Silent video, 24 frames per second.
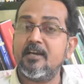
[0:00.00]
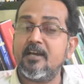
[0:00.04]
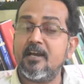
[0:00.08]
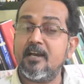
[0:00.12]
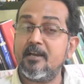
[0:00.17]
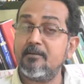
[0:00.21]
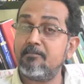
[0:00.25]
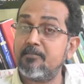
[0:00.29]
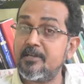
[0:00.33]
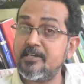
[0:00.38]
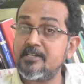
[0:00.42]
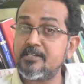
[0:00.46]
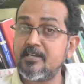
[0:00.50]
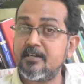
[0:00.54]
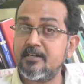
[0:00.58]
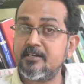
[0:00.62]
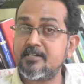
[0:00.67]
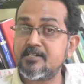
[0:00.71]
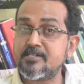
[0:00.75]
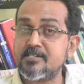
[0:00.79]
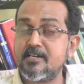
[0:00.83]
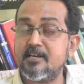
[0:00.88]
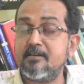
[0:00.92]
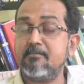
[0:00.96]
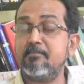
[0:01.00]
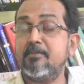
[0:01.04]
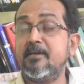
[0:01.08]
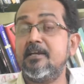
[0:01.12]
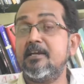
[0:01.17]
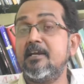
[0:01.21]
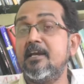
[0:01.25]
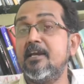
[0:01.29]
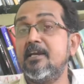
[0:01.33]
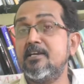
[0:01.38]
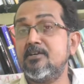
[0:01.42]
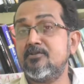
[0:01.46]
And please understand,
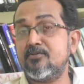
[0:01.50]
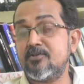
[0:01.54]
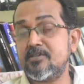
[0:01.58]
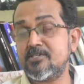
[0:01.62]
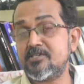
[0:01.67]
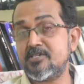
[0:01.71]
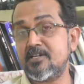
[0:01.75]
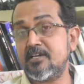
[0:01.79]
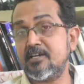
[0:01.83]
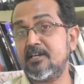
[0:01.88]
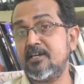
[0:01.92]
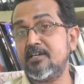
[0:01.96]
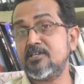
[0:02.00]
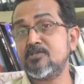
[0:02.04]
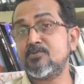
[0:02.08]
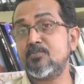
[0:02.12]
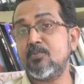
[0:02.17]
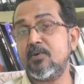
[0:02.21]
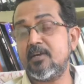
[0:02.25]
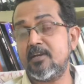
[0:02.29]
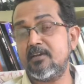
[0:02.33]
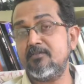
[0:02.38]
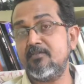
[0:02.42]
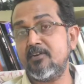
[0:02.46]
being interesting is very,